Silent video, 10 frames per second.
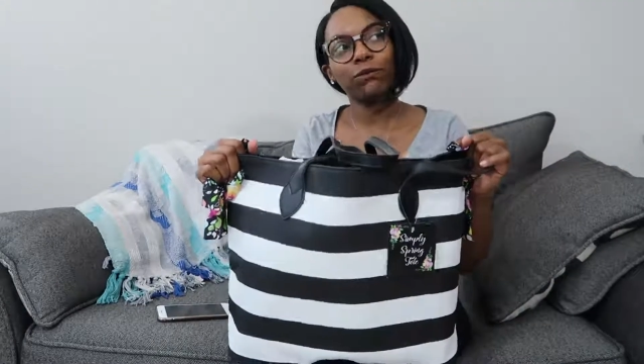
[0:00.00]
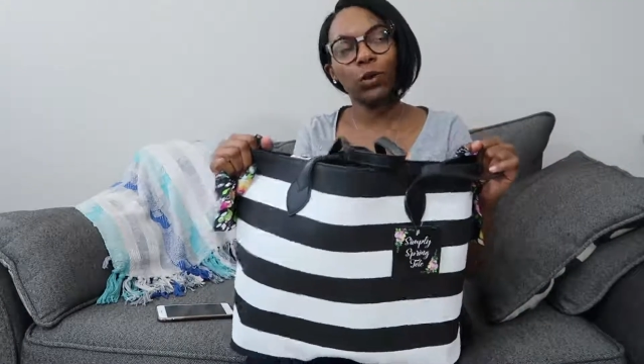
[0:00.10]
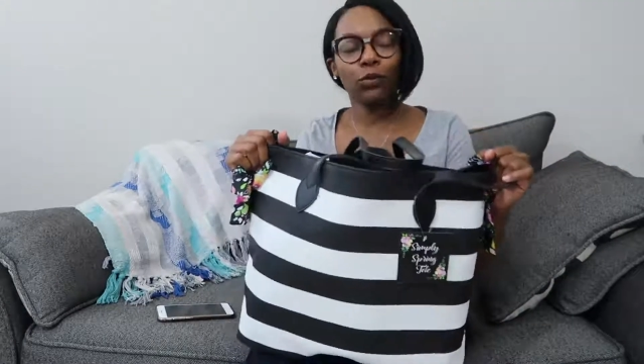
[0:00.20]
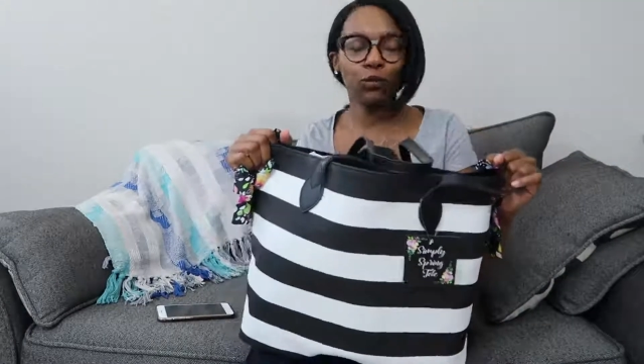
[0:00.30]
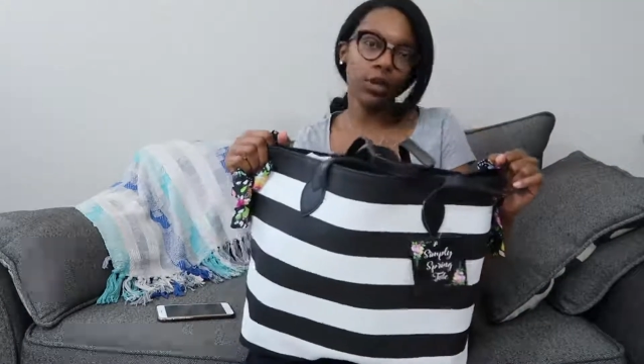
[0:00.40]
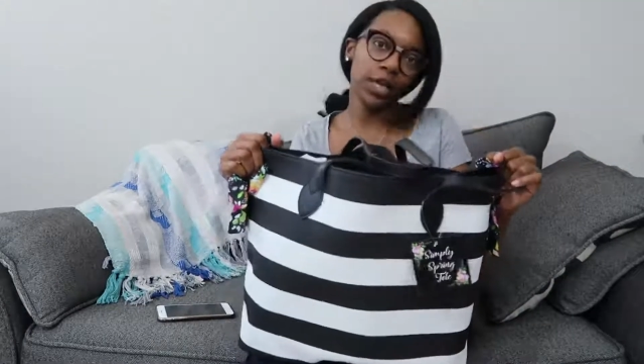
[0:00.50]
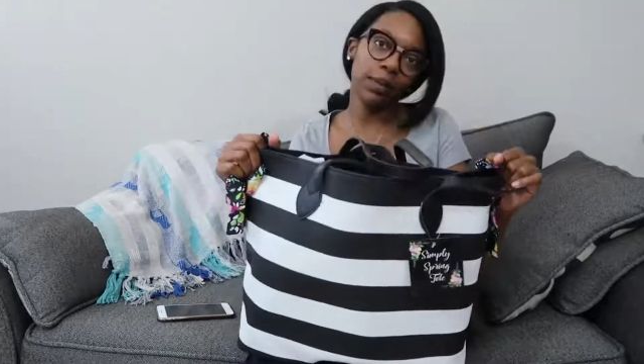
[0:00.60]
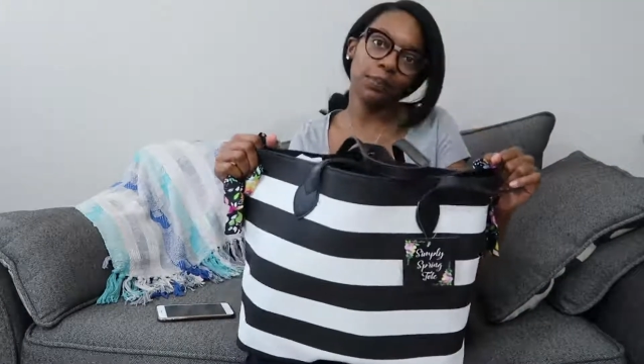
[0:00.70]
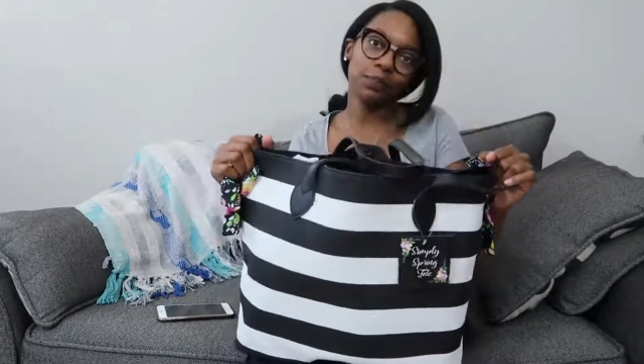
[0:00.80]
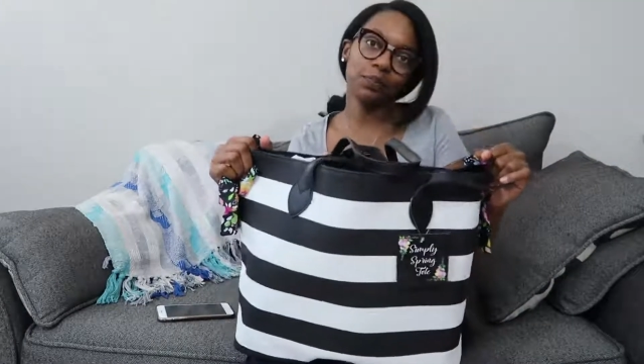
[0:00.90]
for free
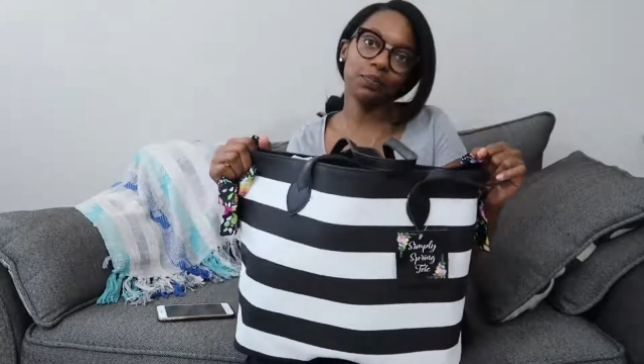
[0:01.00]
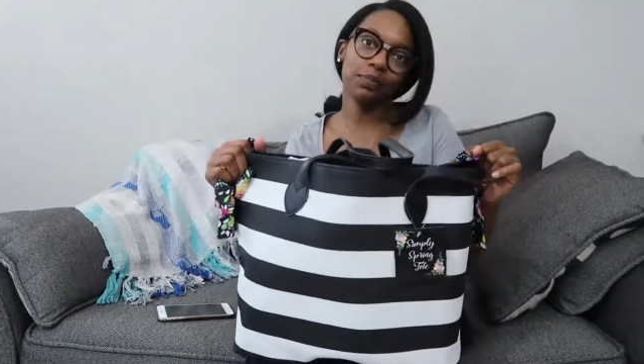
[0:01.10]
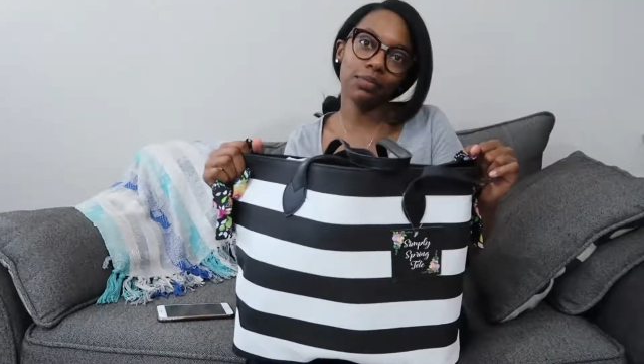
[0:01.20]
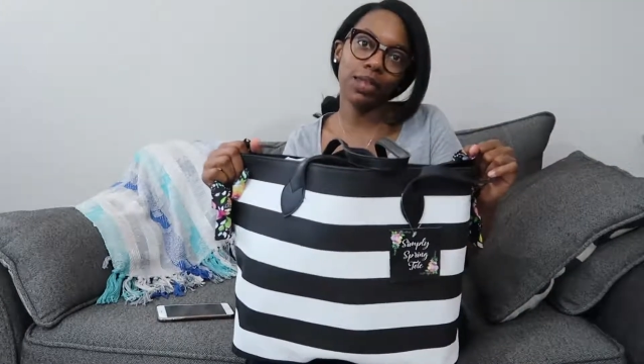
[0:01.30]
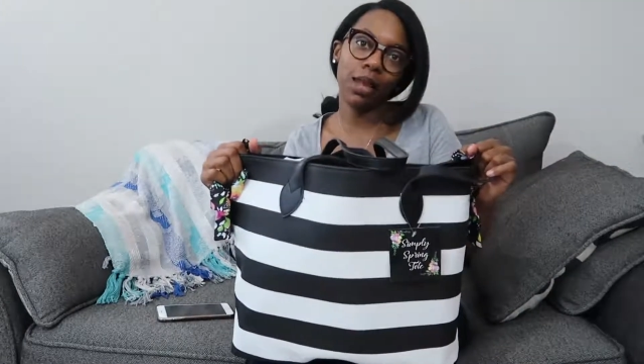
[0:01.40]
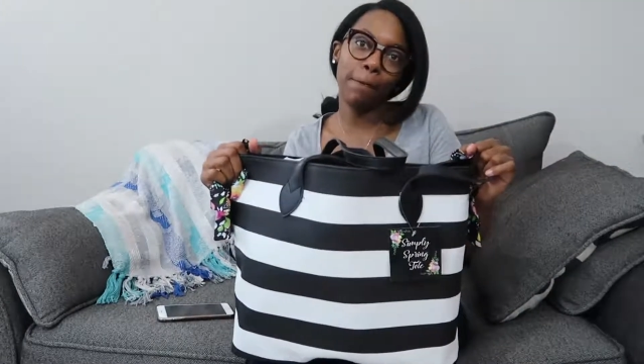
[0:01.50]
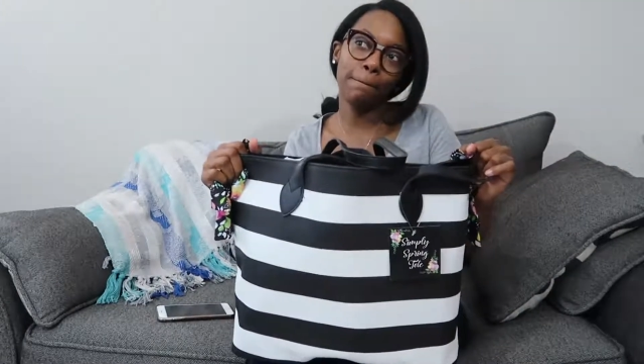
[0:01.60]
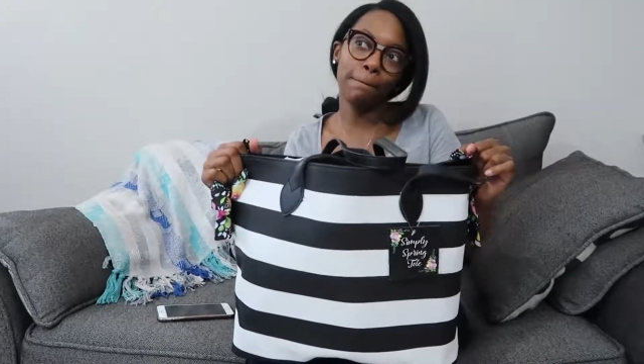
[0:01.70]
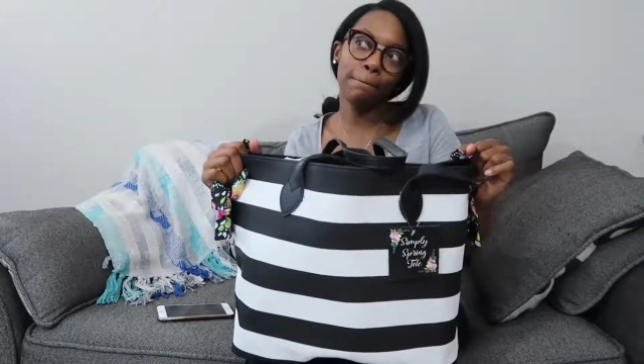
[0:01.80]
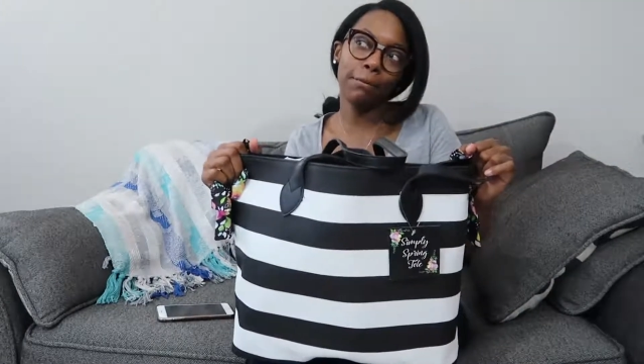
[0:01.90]

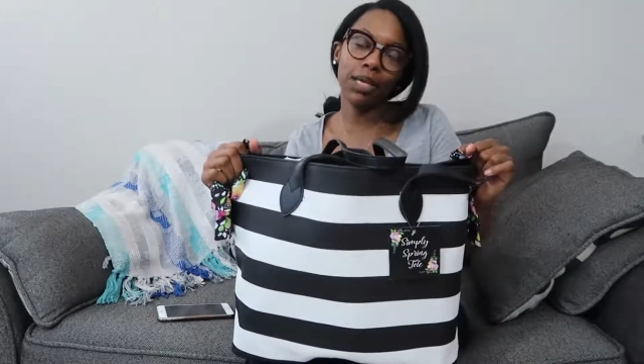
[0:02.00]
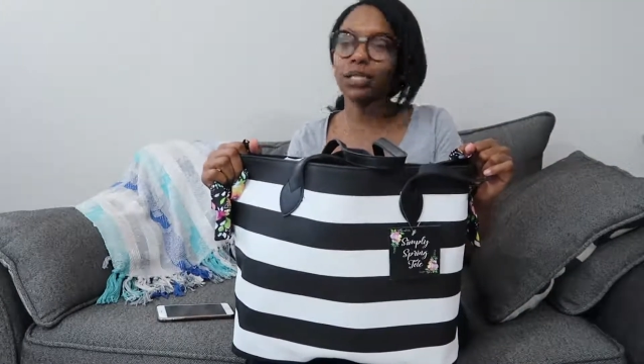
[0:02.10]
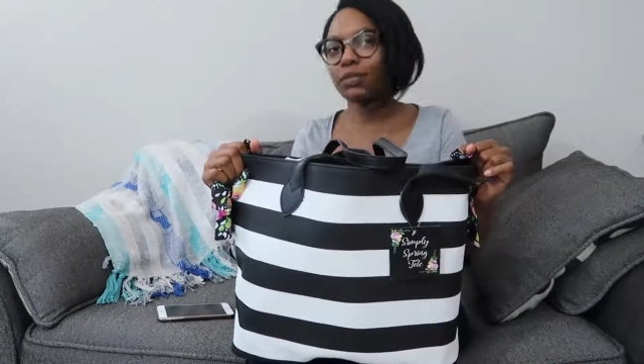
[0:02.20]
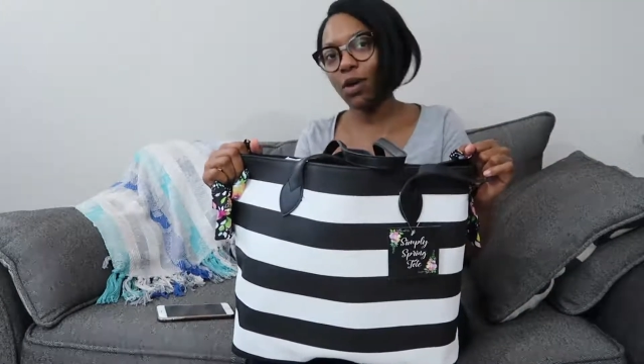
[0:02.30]
because of